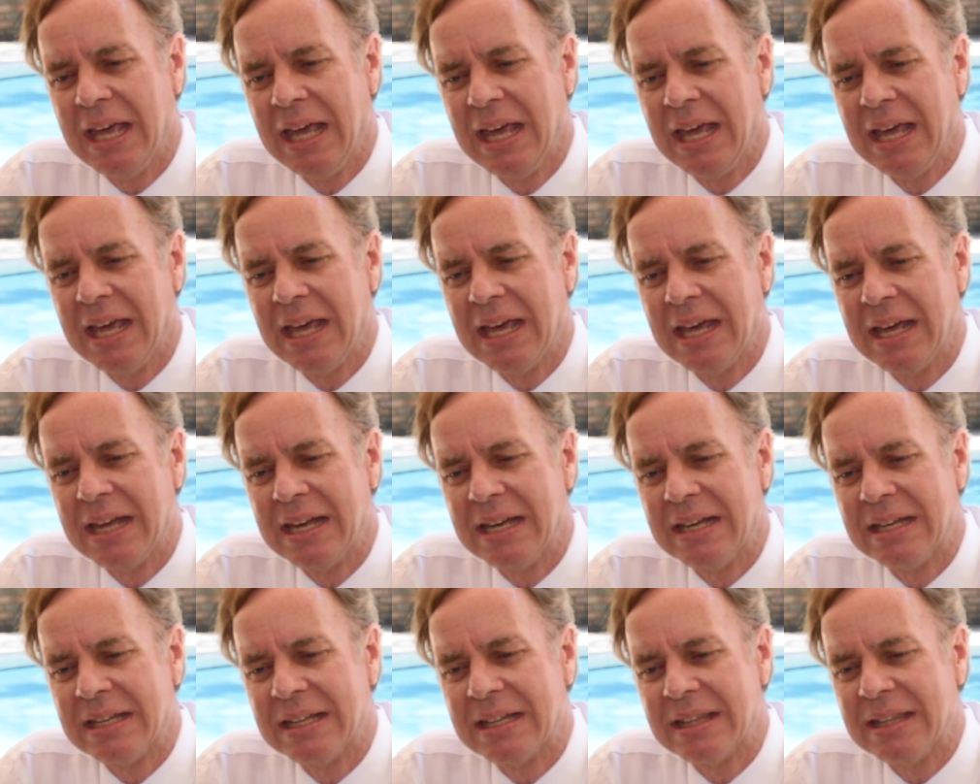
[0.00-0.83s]

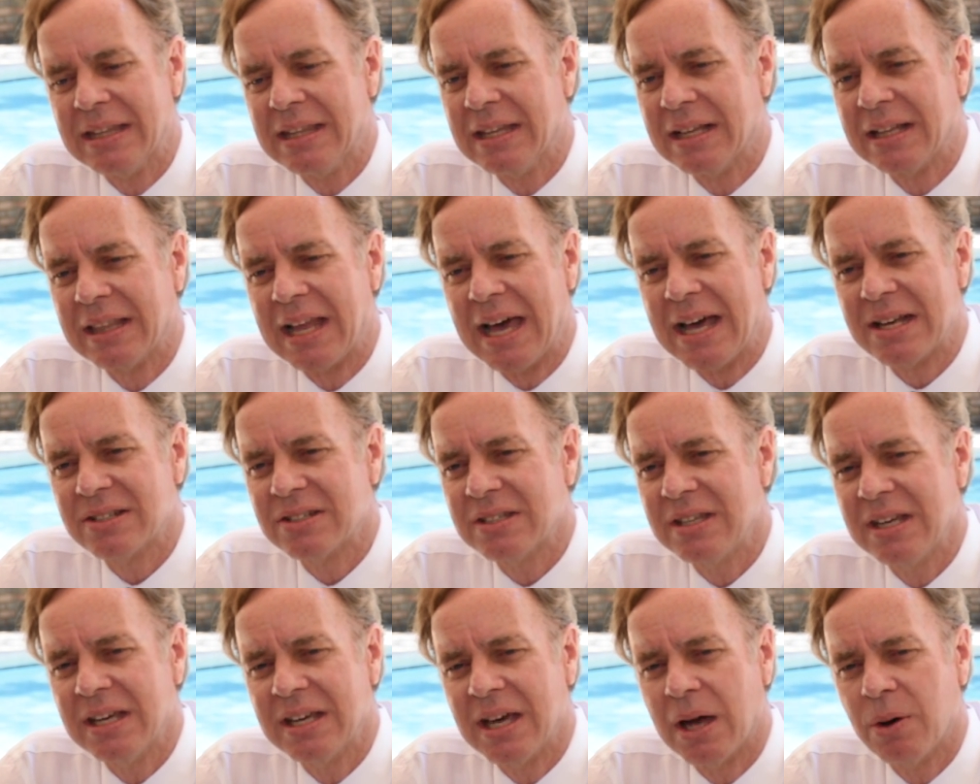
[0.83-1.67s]
And the
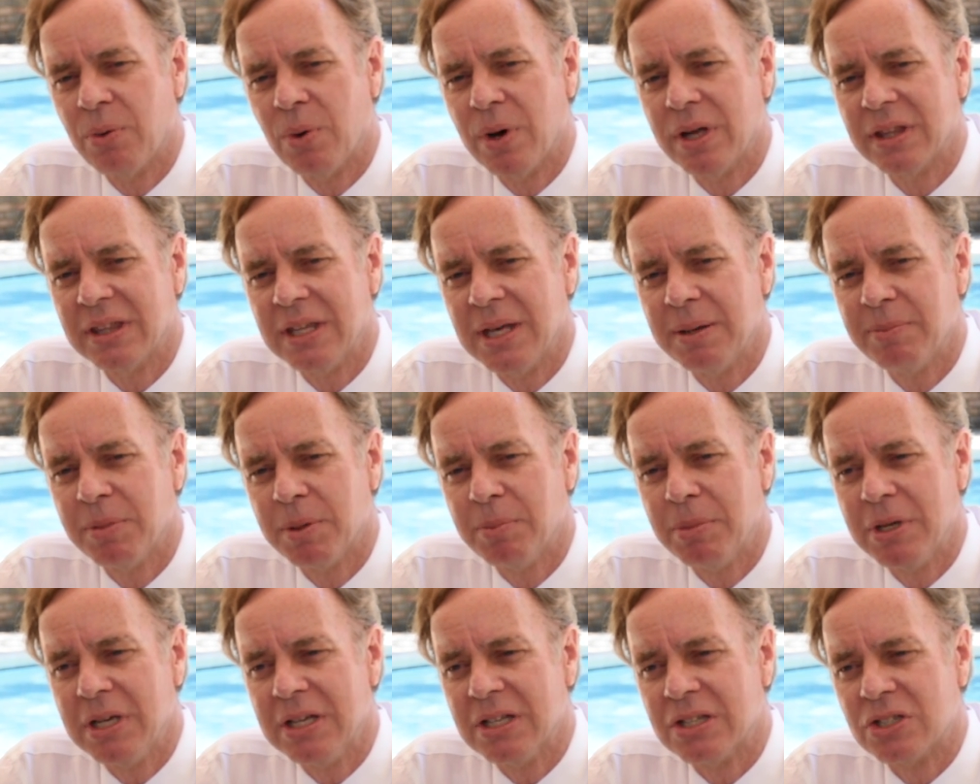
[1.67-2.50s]
last thing I want them
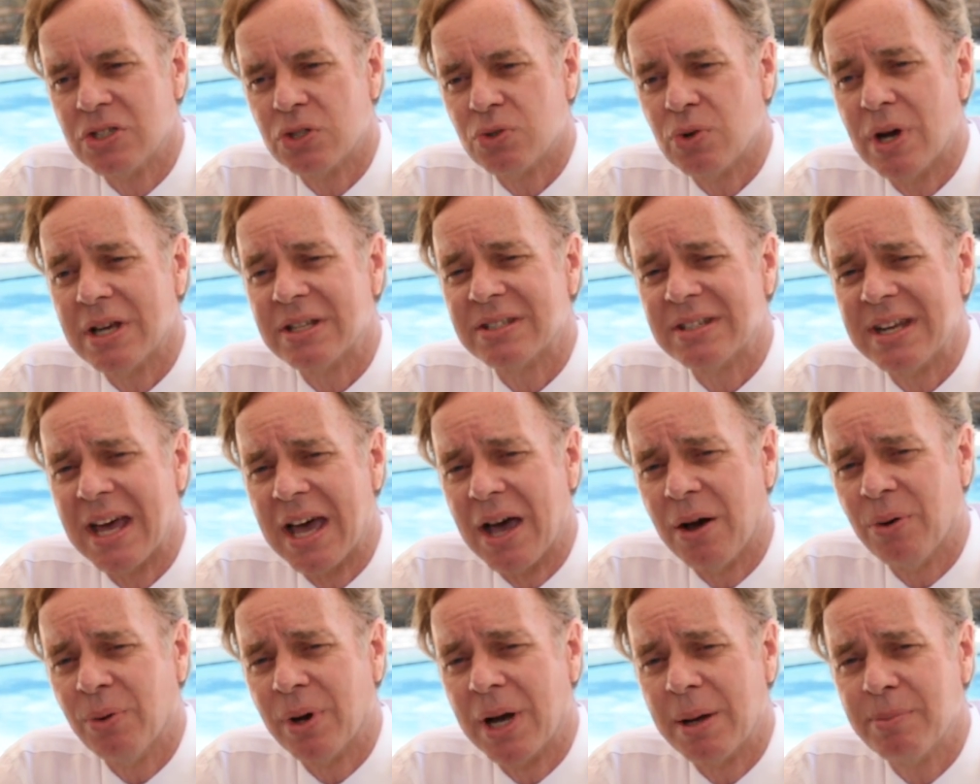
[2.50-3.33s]
to be is stressed
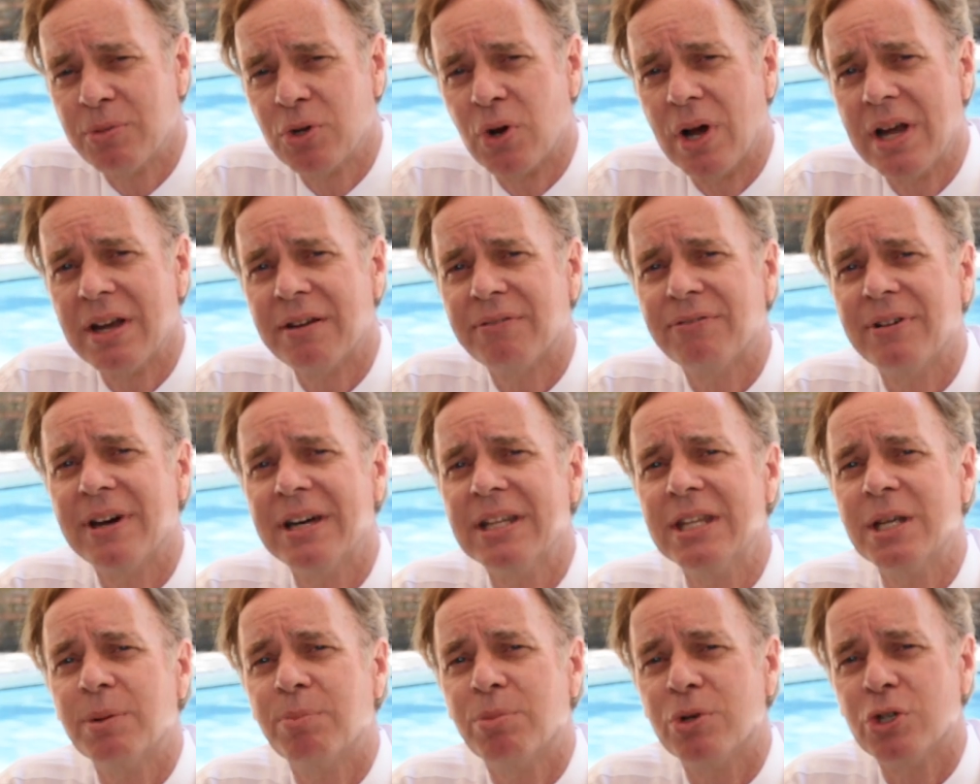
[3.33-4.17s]
out. When I'm trying to
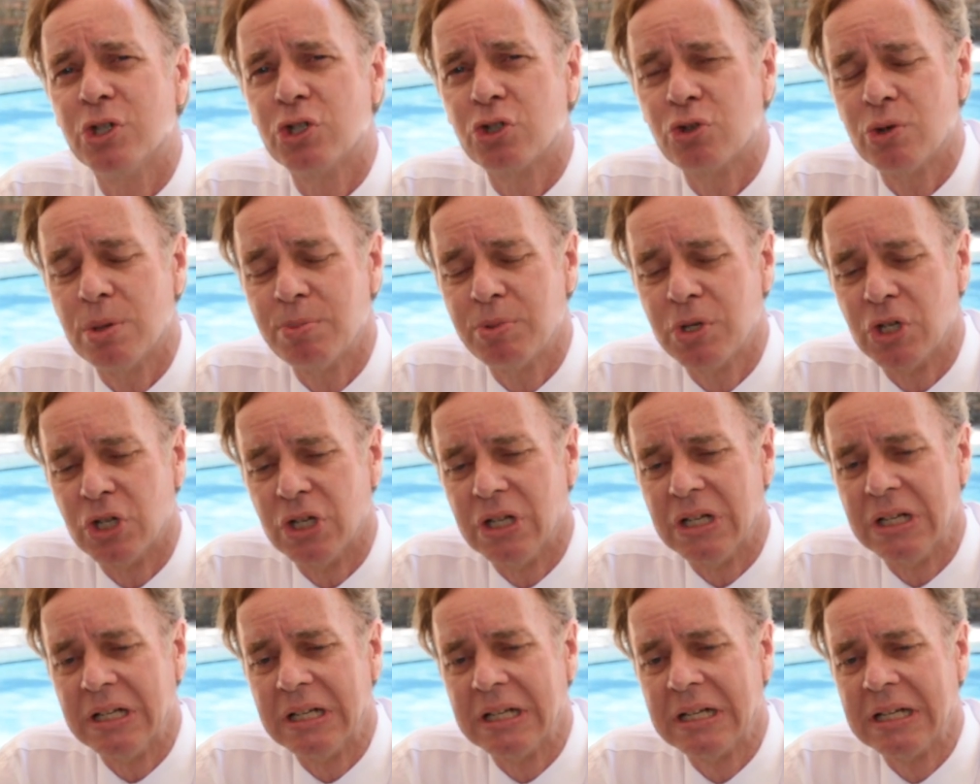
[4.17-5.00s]
find their
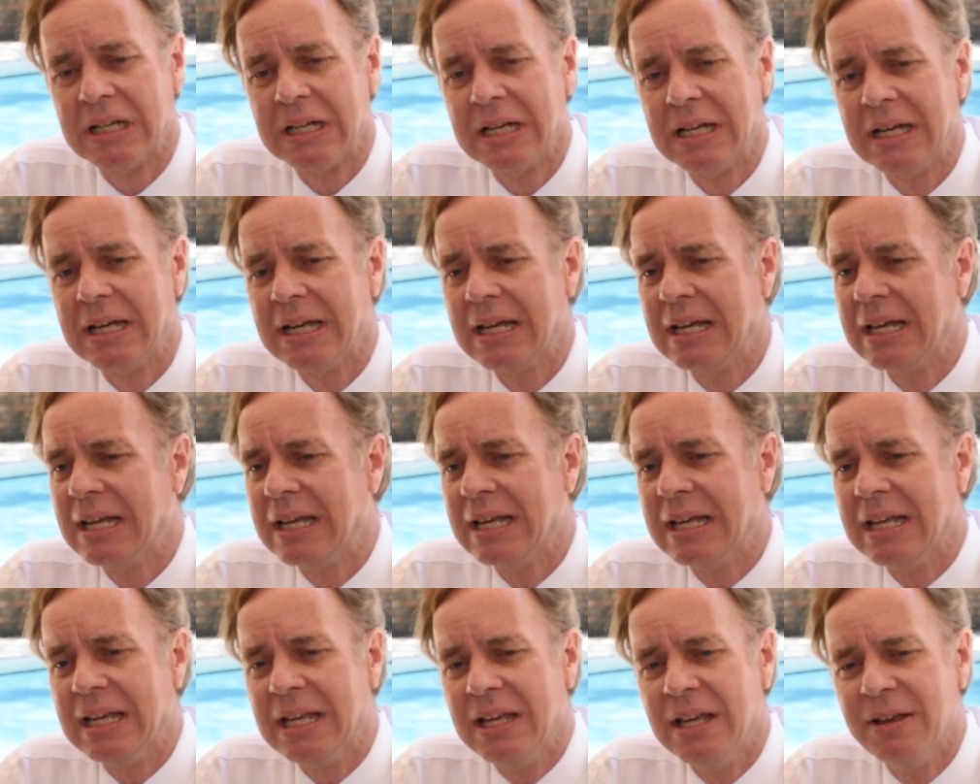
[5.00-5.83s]
prescription,
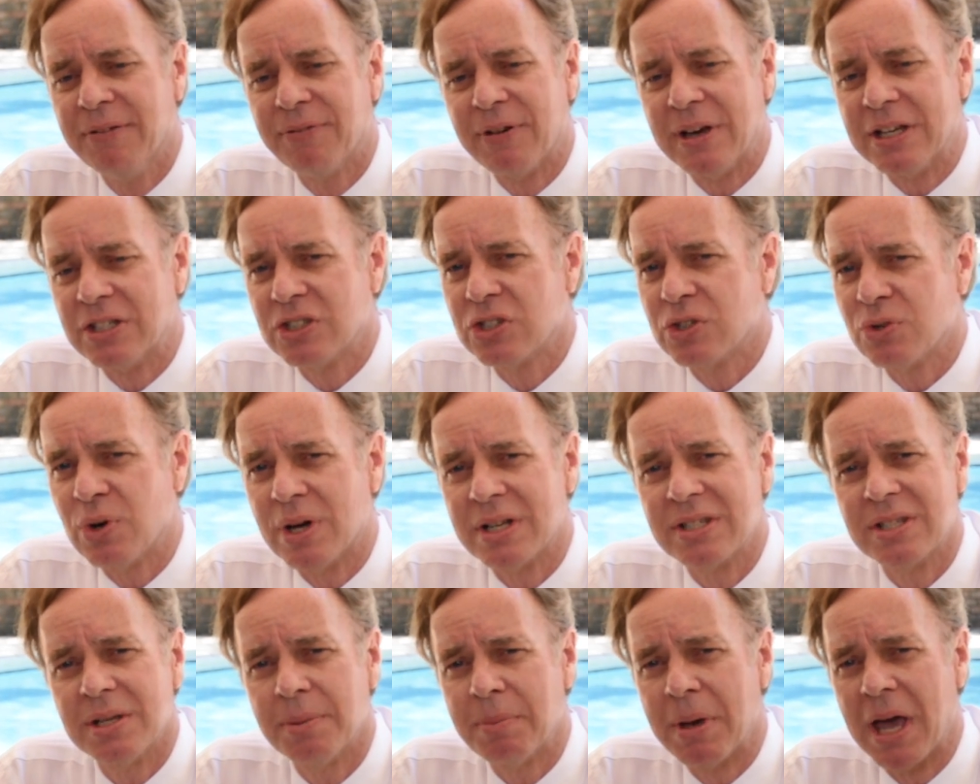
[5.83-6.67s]
if I
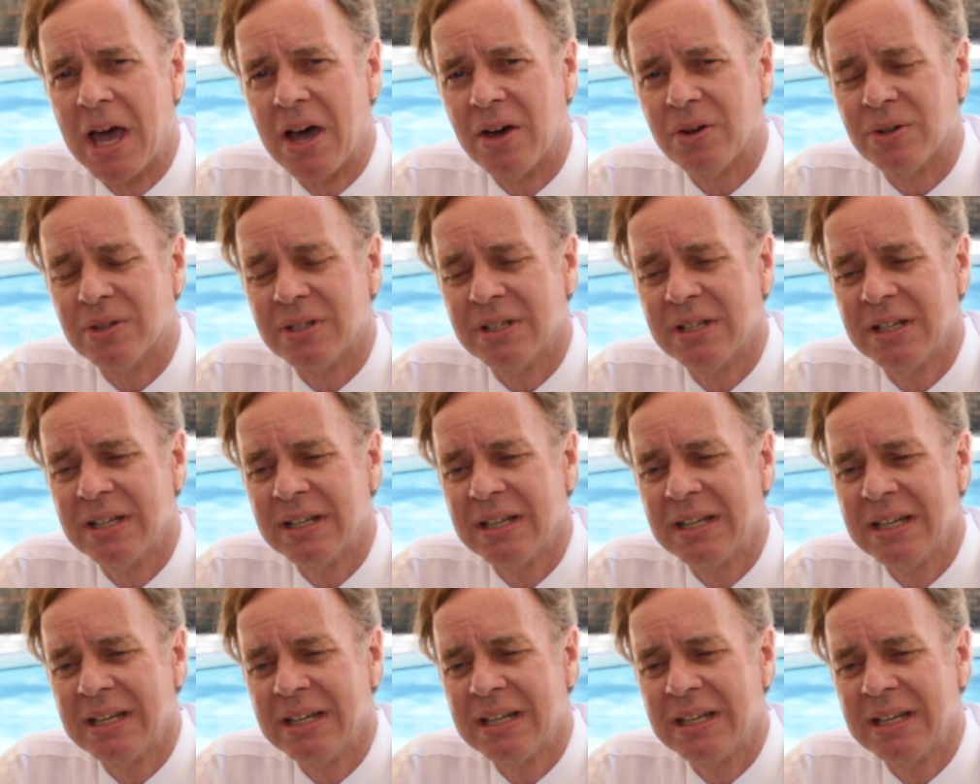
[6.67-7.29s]
stress them out,